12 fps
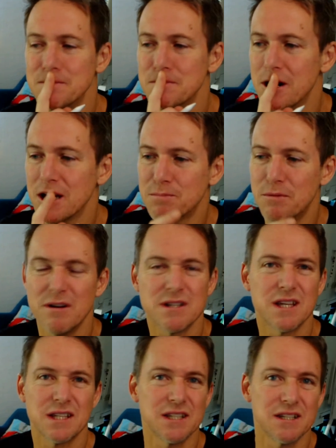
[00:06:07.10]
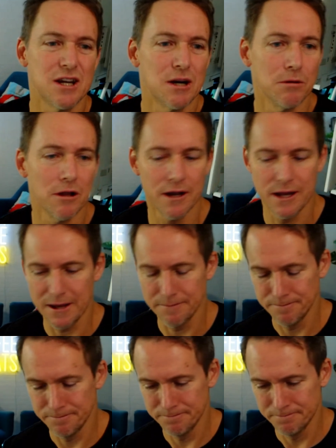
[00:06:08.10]
my experience, that's a terrible
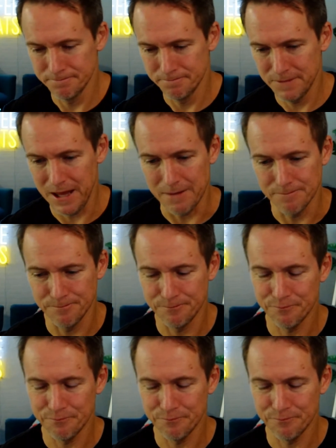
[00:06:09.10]
idea. Now,